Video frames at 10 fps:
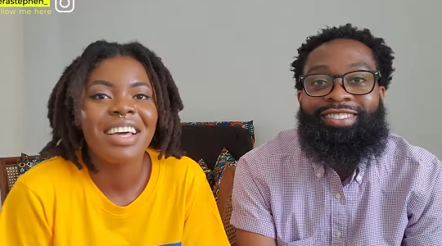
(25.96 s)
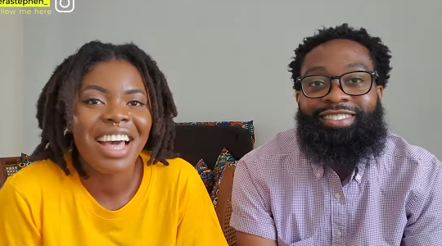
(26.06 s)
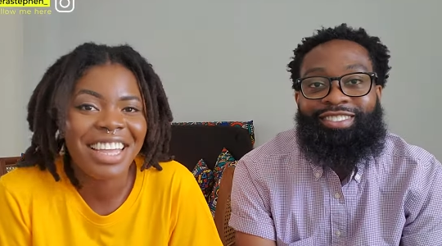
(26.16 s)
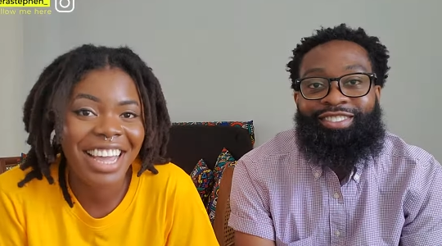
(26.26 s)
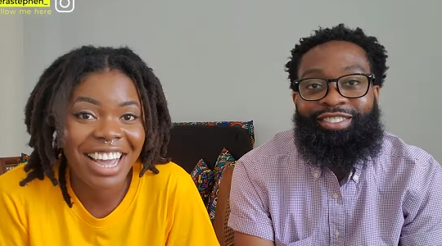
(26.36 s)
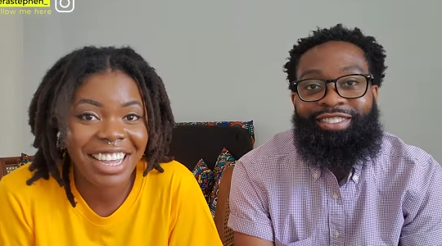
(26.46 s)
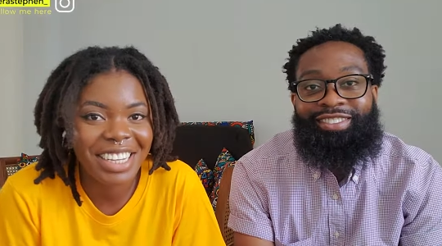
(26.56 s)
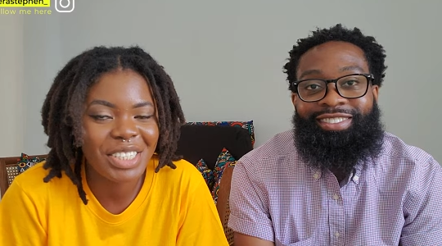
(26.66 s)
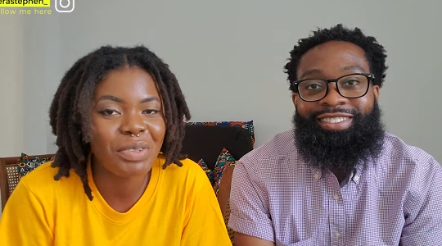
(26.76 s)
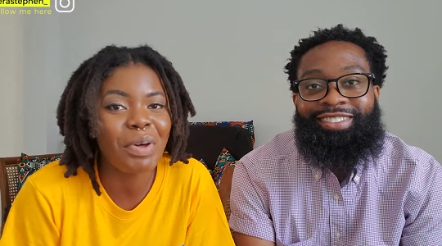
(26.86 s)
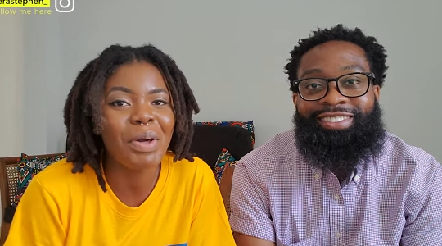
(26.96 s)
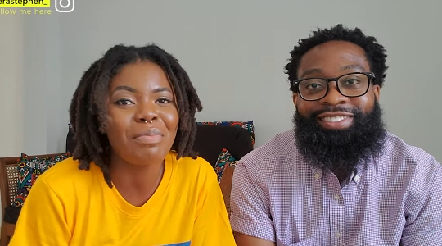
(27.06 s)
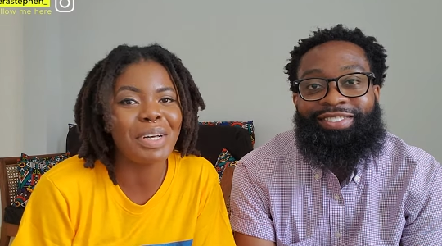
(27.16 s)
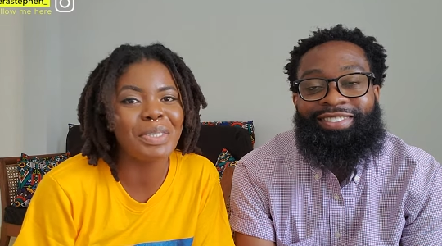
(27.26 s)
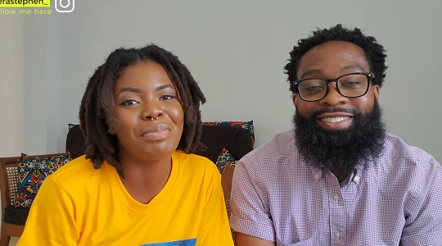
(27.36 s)
Speaker 1: Hi guys, welcome
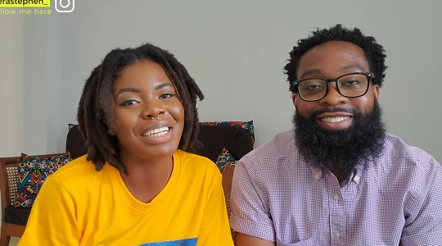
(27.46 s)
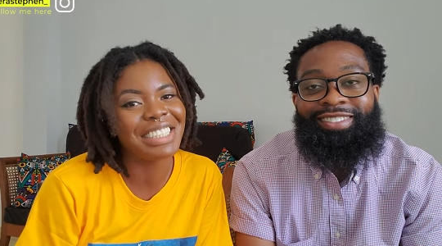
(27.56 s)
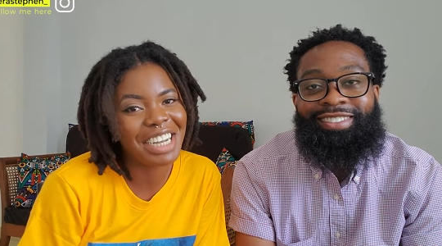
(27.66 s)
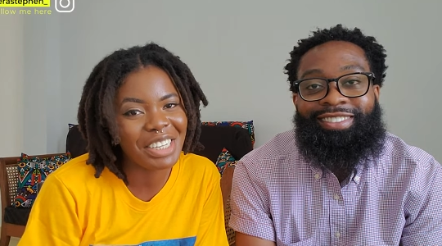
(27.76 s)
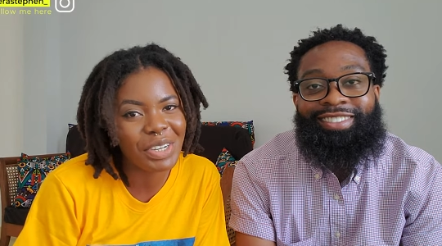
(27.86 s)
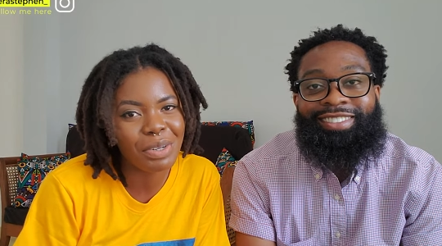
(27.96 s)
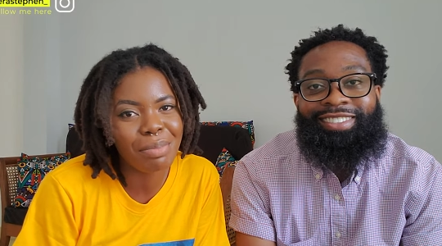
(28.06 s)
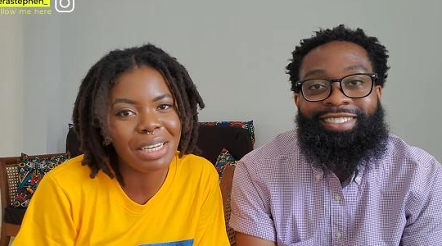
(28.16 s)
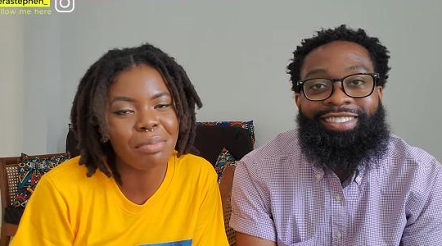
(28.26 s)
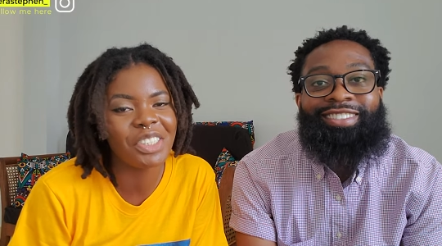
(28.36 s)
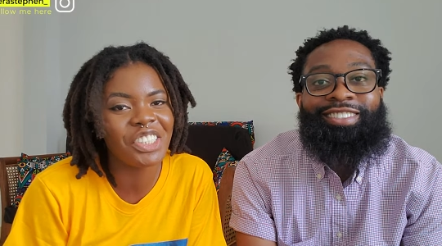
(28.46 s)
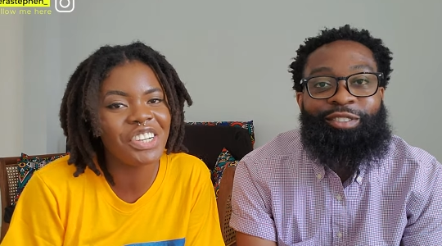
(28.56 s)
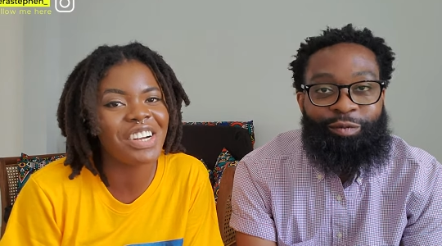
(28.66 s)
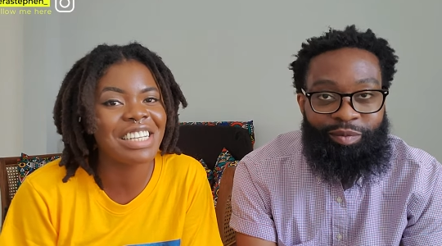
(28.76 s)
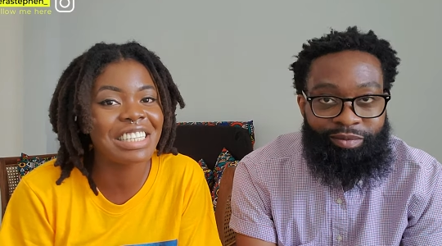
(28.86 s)
back to my channel. My name is
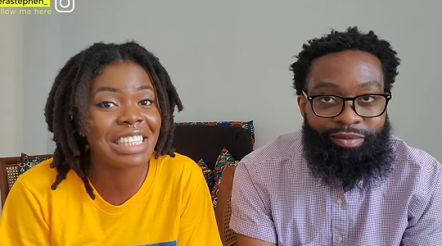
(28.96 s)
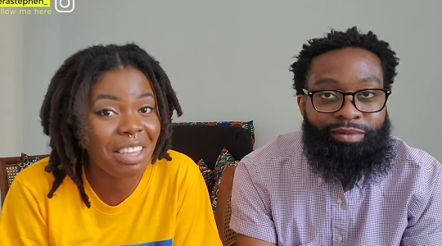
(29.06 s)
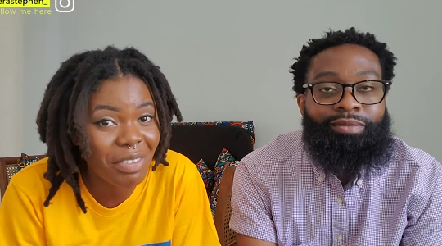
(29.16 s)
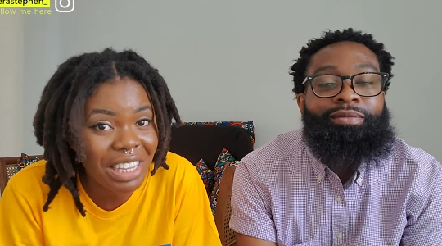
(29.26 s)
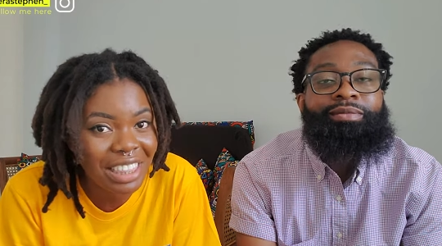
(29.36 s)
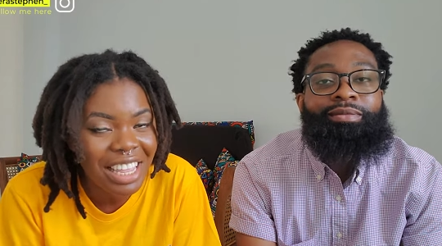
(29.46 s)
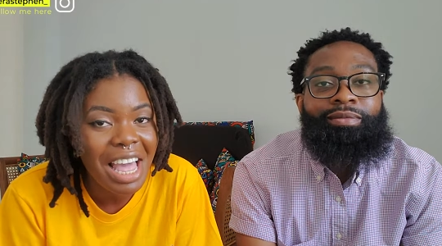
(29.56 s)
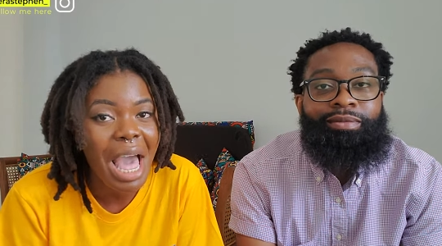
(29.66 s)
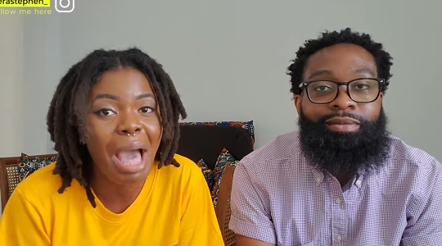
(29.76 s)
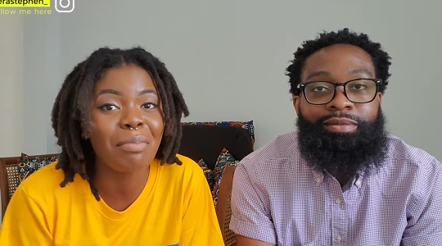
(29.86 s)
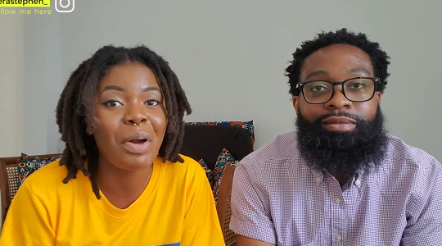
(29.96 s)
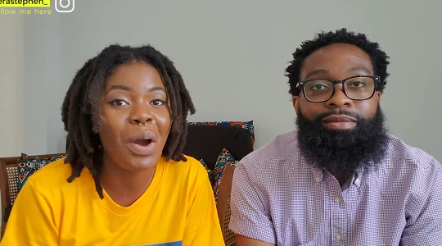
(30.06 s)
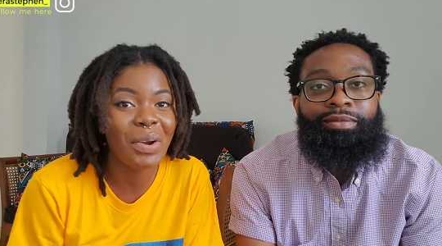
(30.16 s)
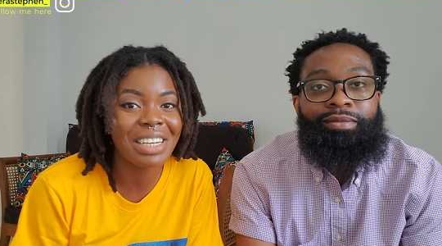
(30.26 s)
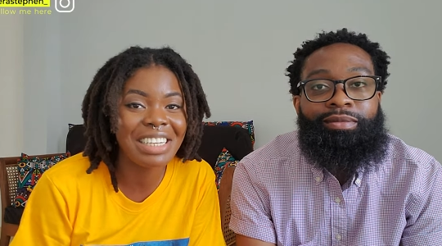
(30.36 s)
Chidera Stephen. I'm
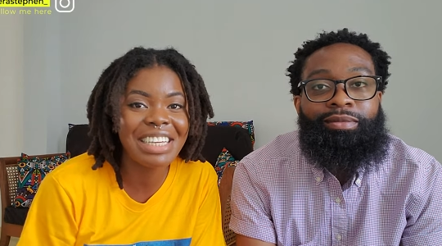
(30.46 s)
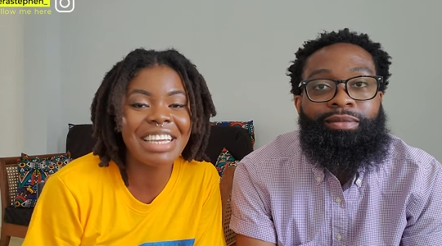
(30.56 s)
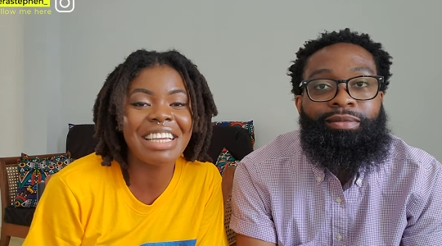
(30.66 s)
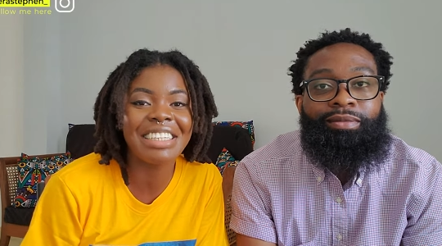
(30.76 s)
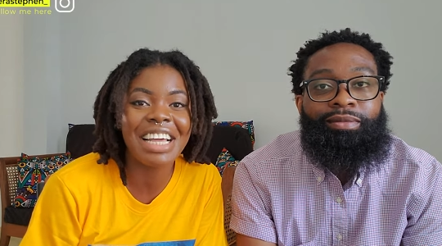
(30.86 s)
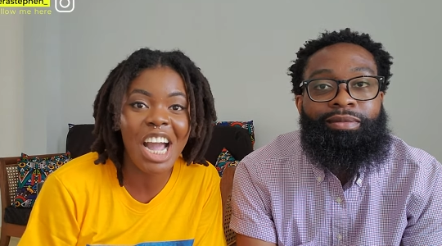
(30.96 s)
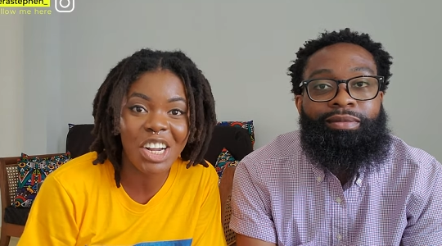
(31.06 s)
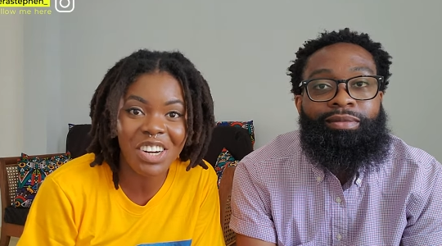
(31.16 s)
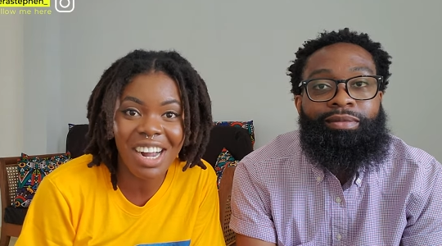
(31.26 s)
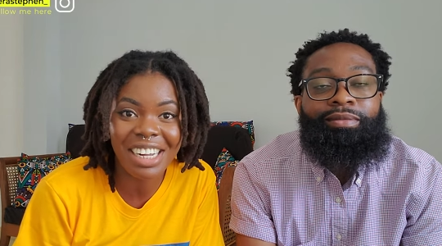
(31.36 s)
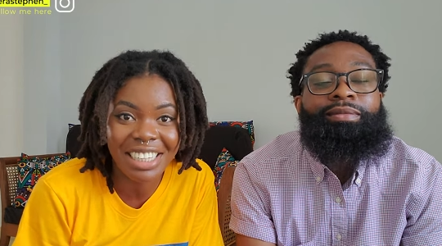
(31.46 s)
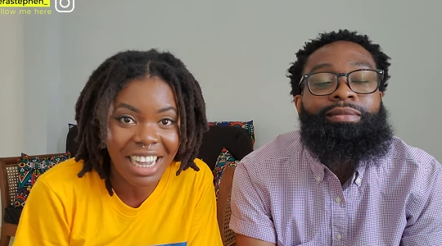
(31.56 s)
currently in Accra,